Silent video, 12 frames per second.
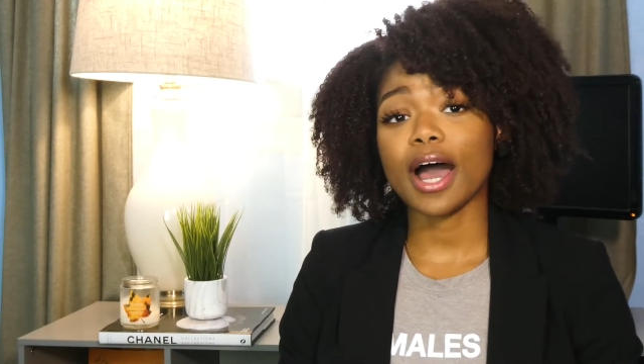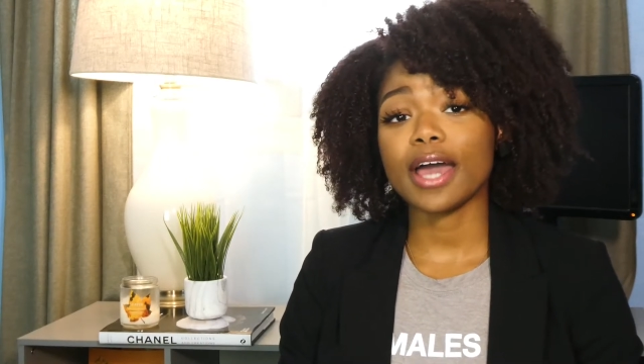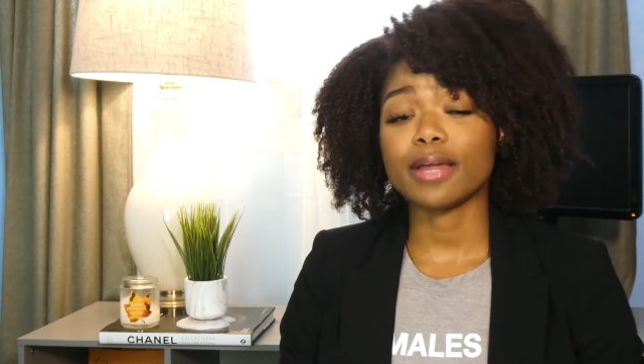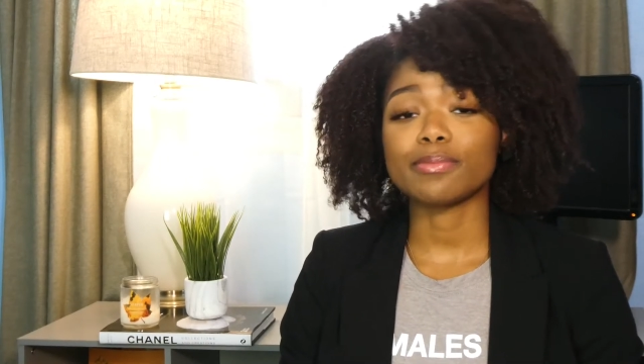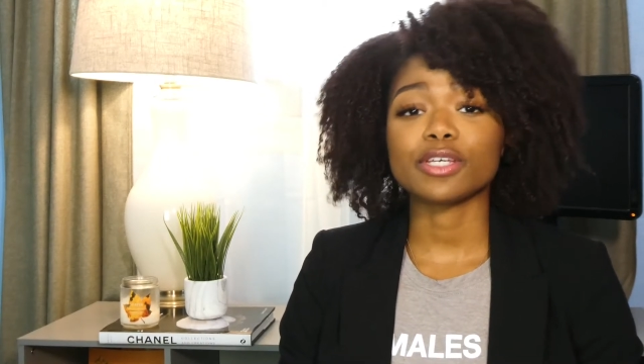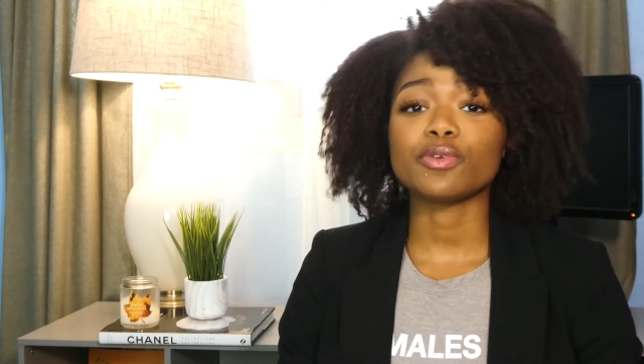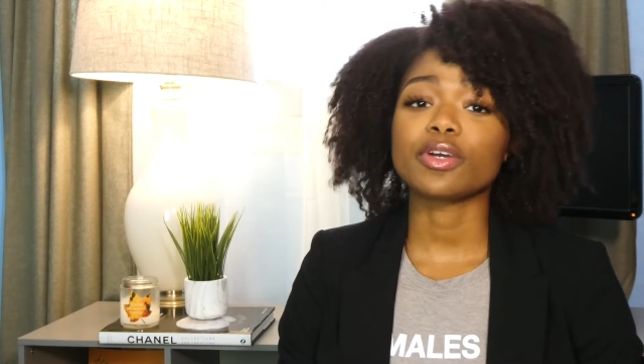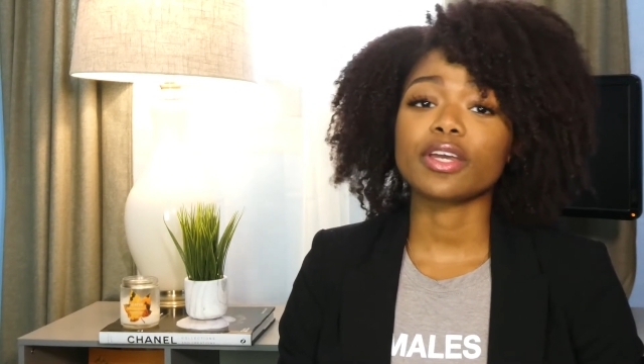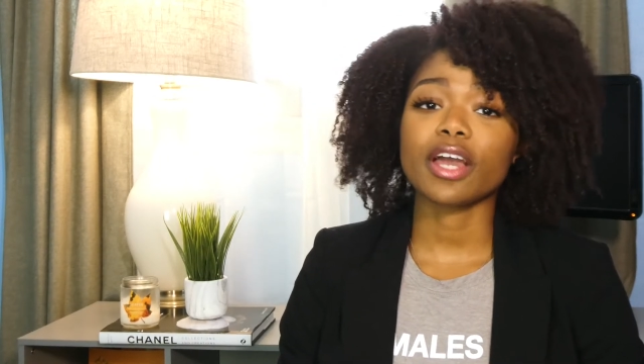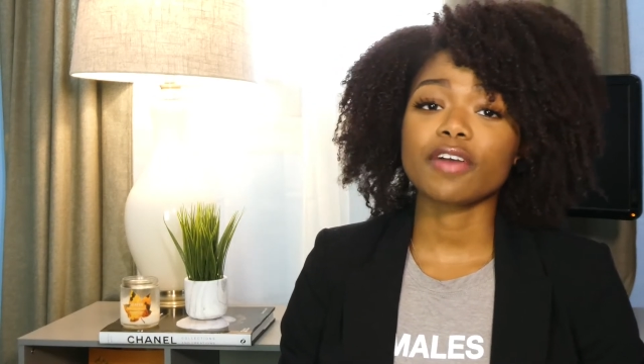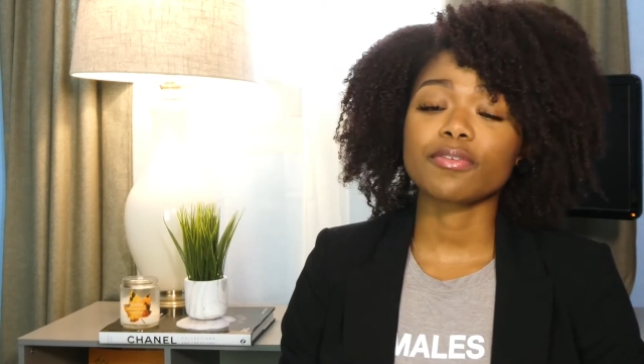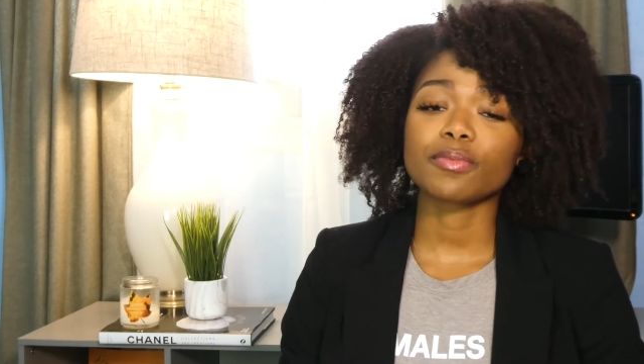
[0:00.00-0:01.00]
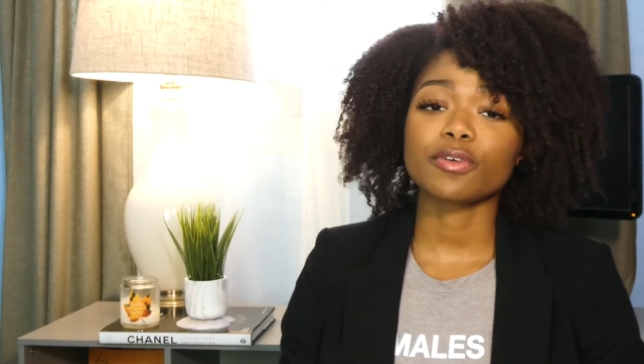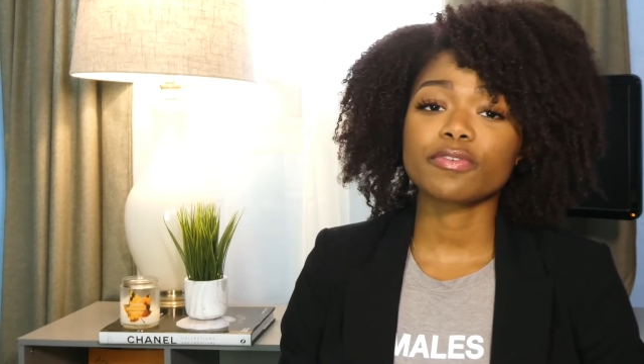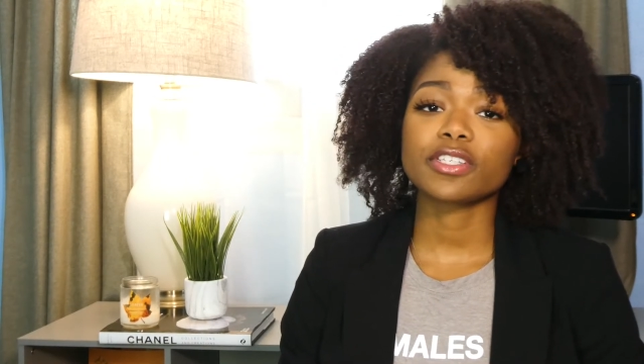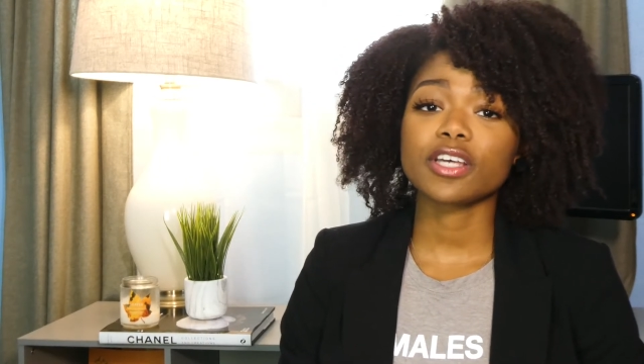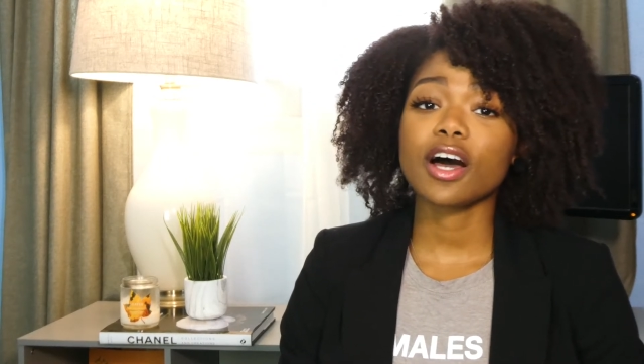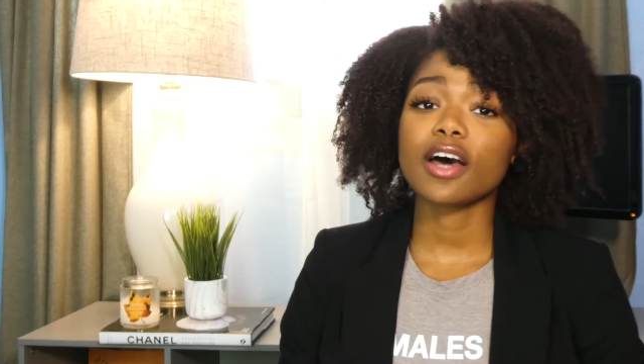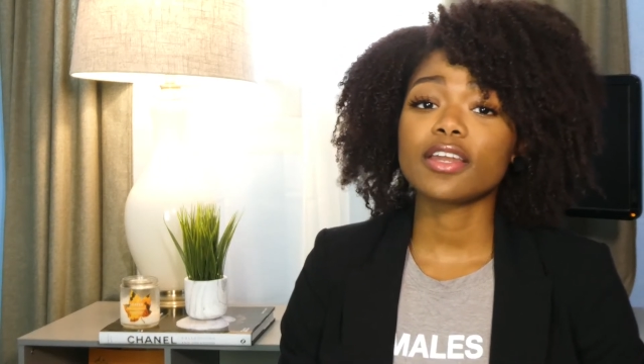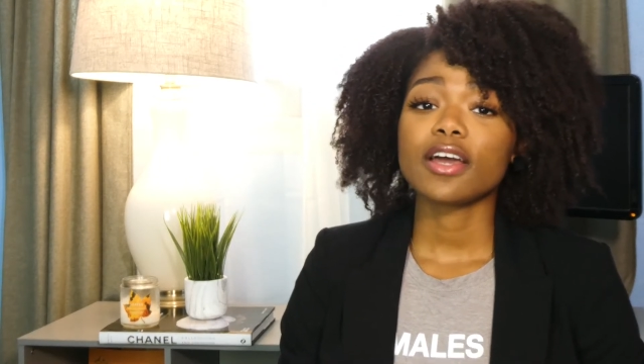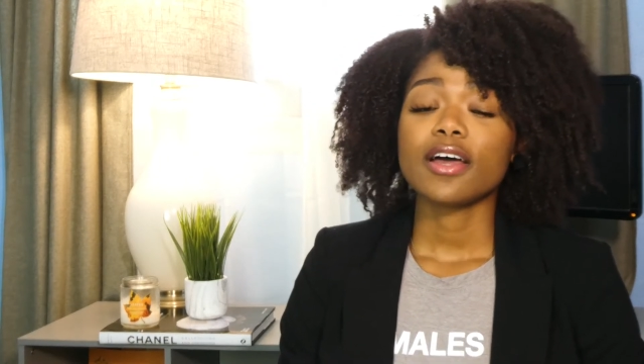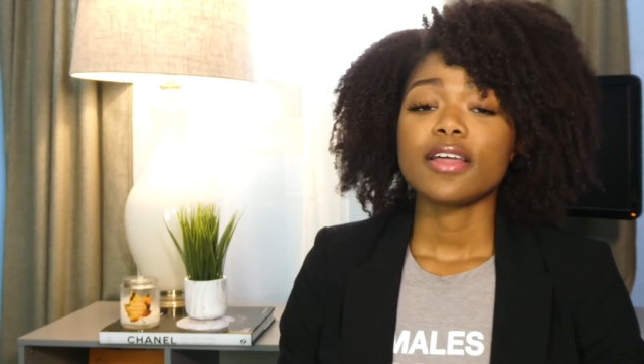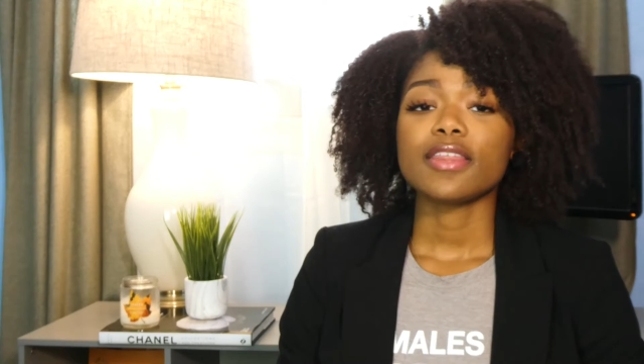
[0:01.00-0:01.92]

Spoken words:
items that you can get from Louis Vuitton